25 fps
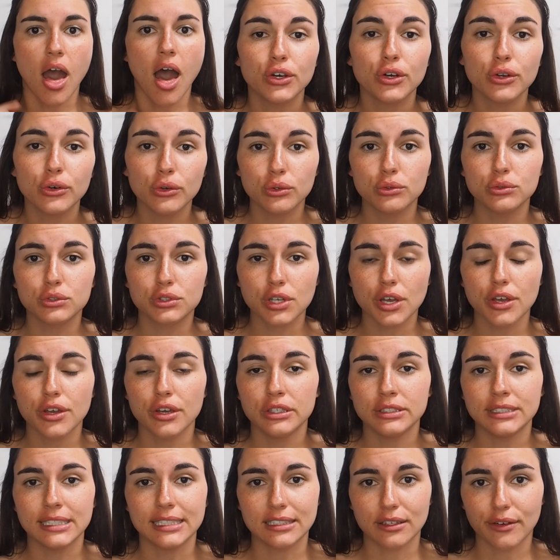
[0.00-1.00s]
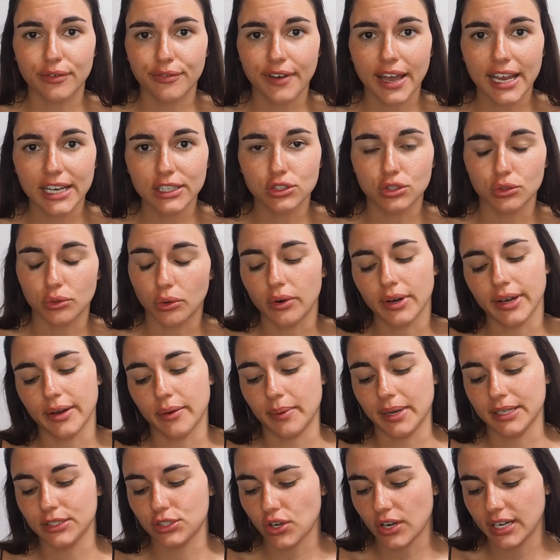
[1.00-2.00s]
You can also use it as a facial oil,
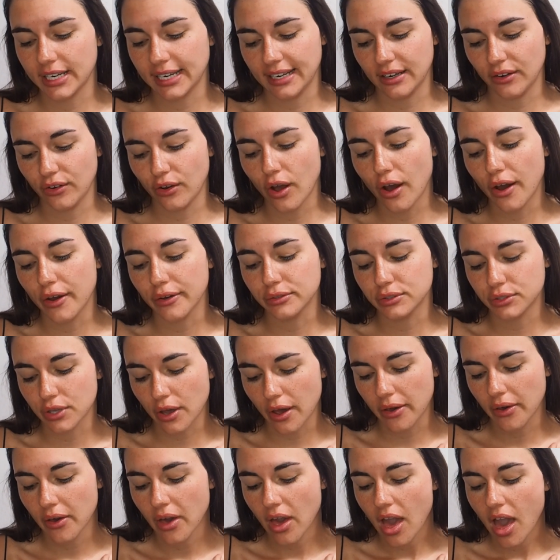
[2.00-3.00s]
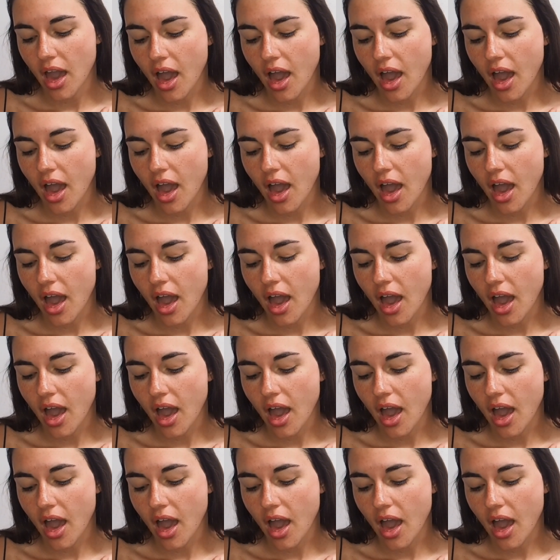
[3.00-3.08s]
which I didn't know, so